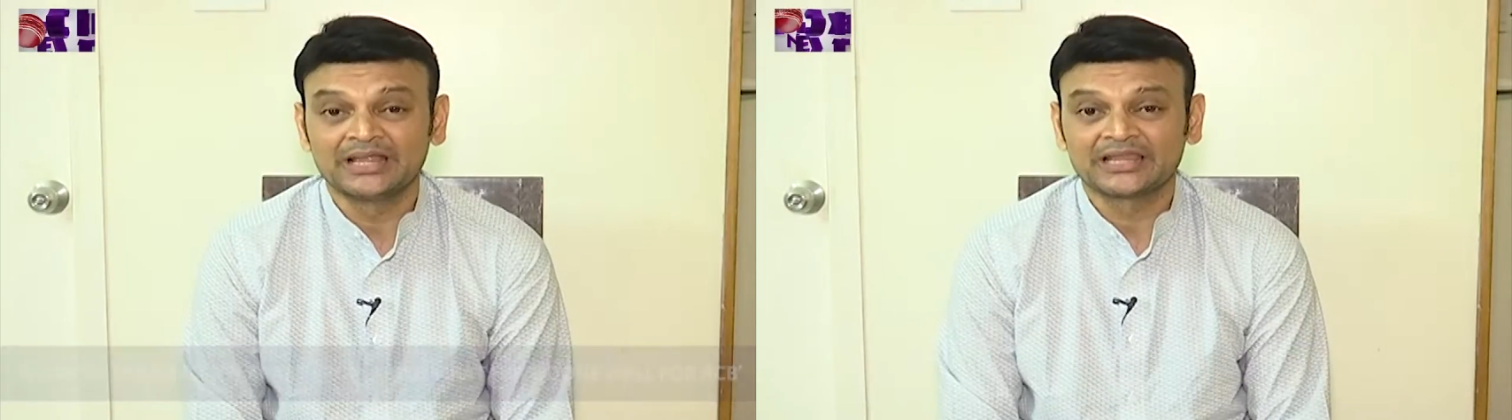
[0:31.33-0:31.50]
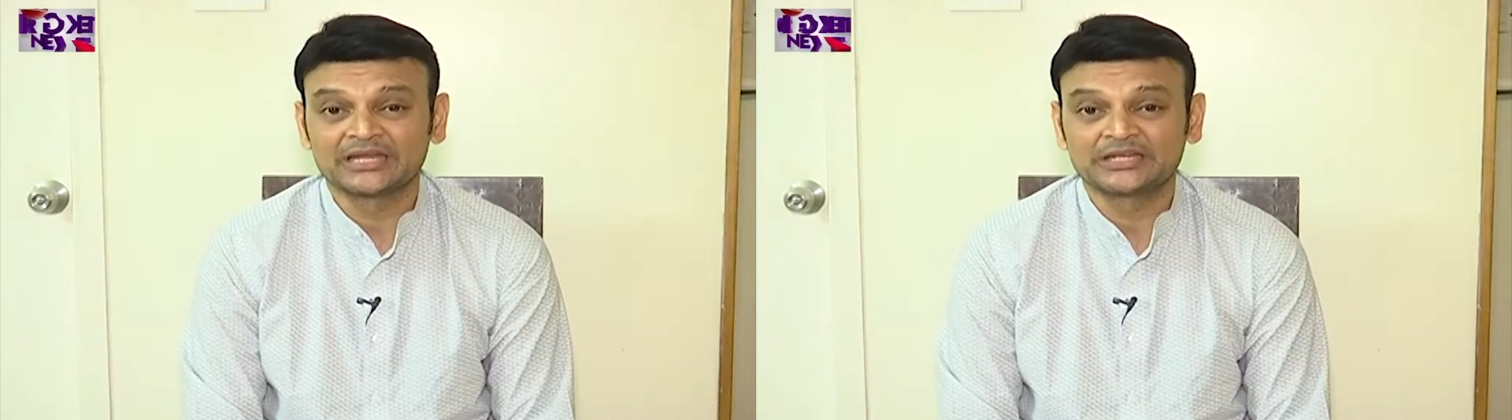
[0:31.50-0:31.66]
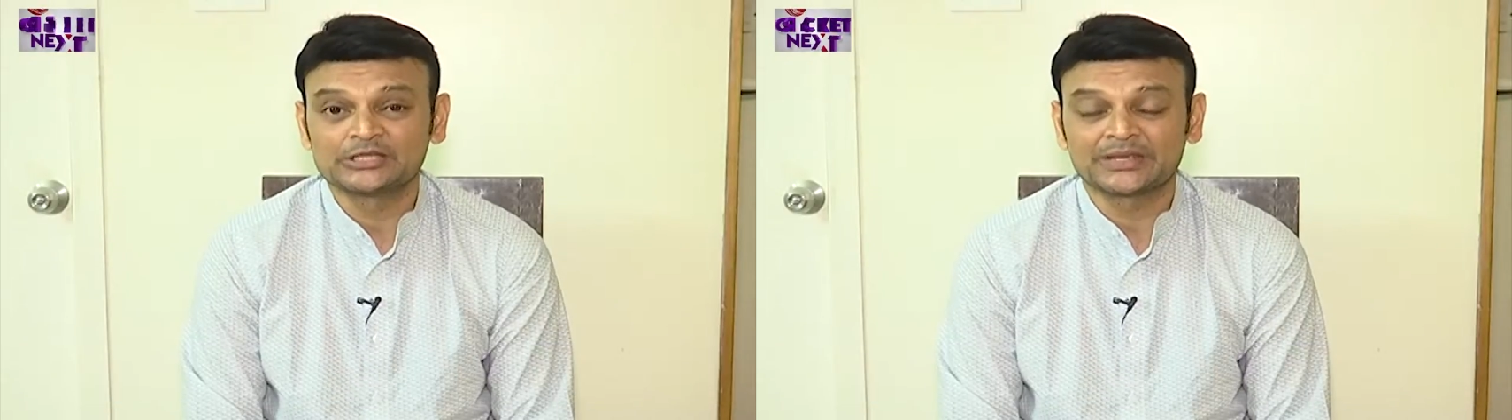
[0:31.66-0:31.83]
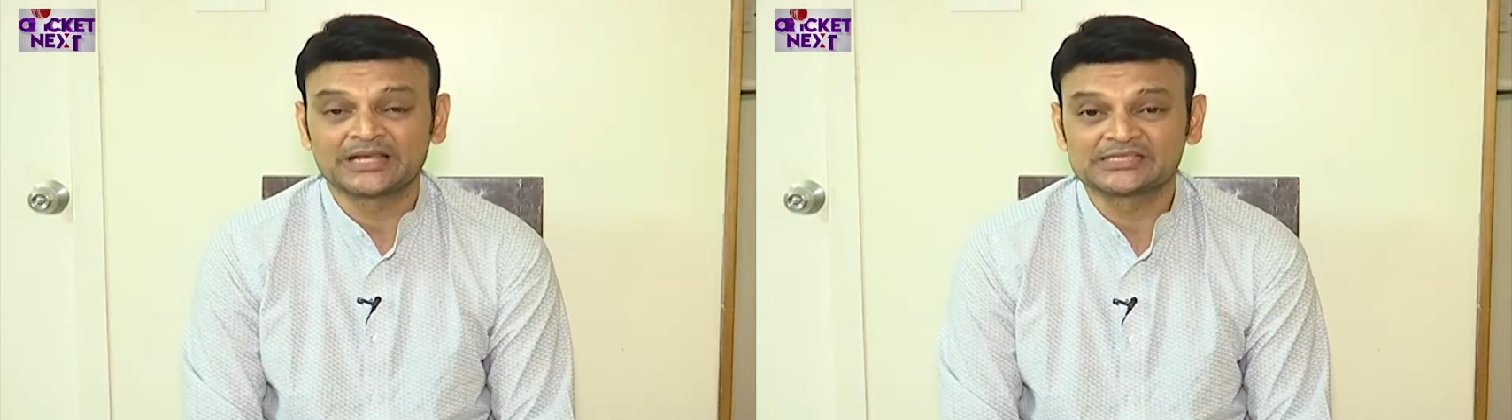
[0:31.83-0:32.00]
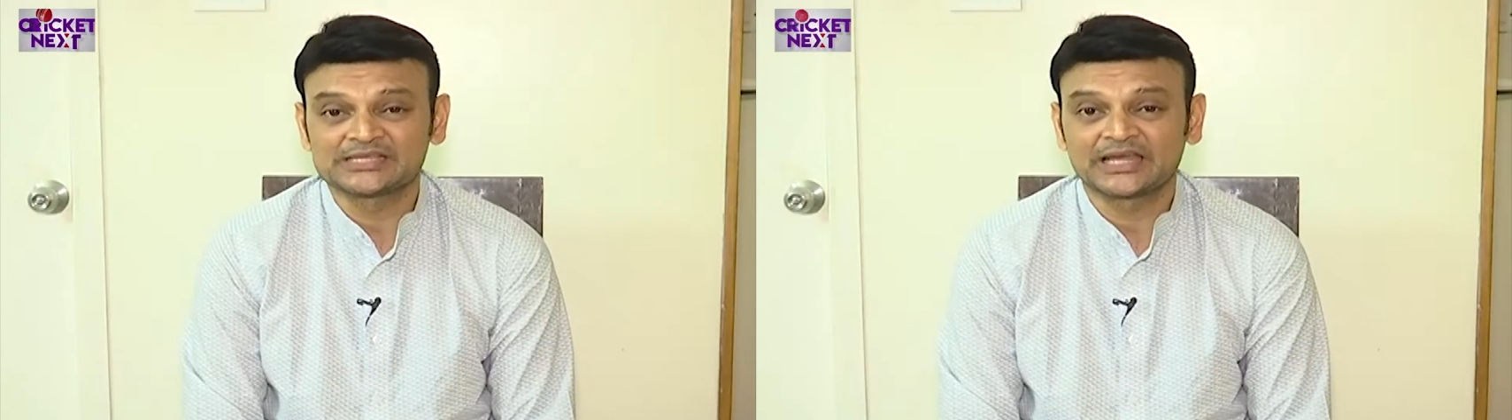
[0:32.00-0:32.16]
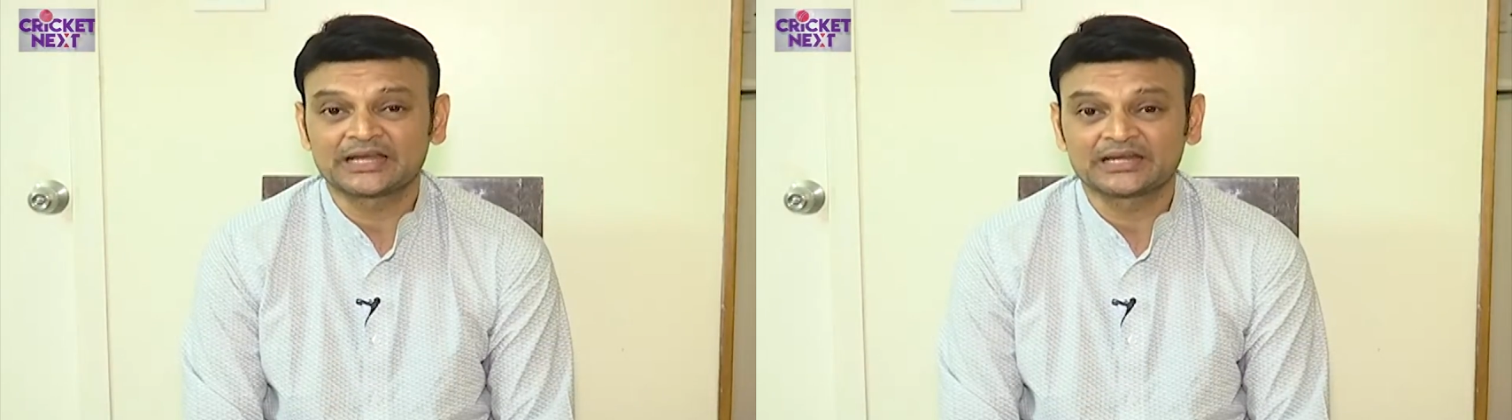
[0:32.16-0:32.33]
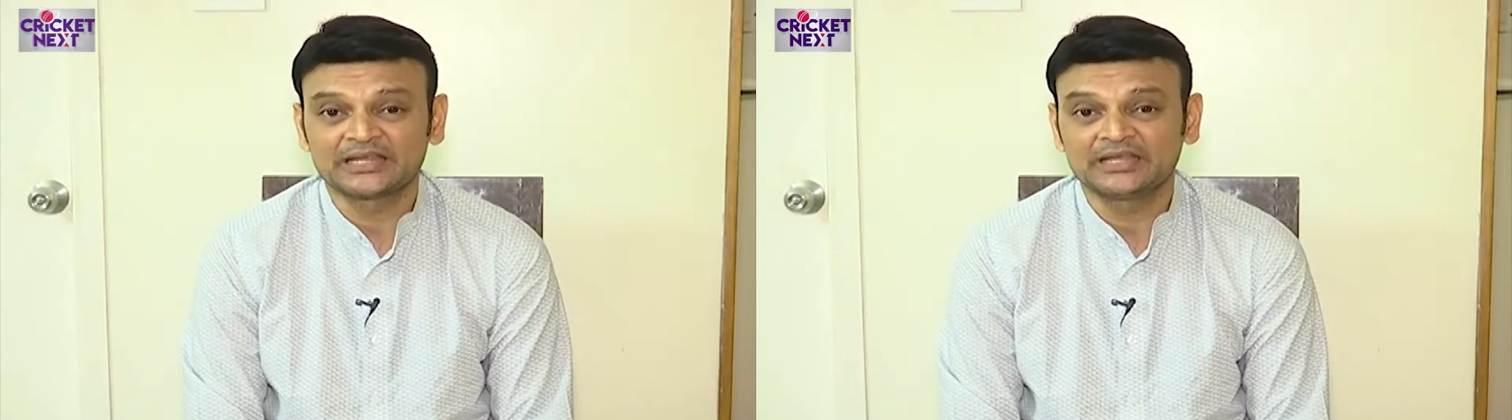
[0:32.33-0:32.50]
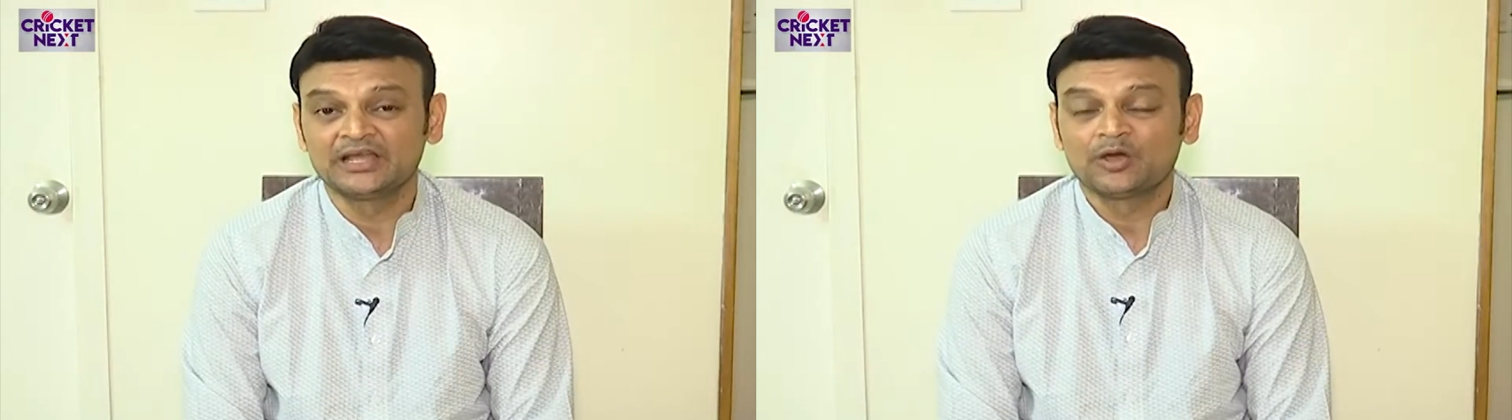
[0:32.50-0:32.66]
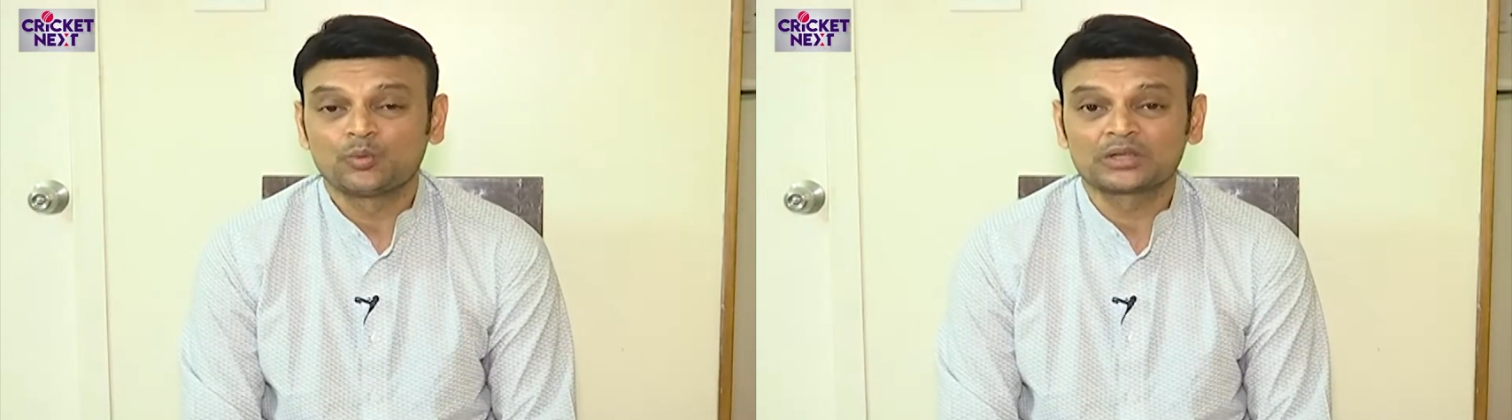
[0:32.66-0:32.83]
That tells you
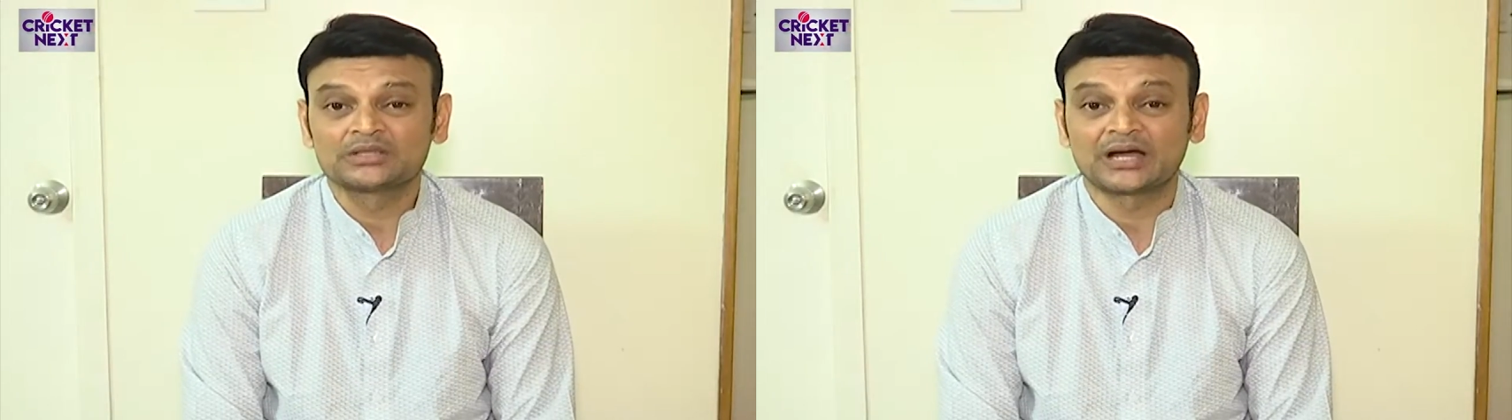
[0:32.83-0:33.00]
exactly what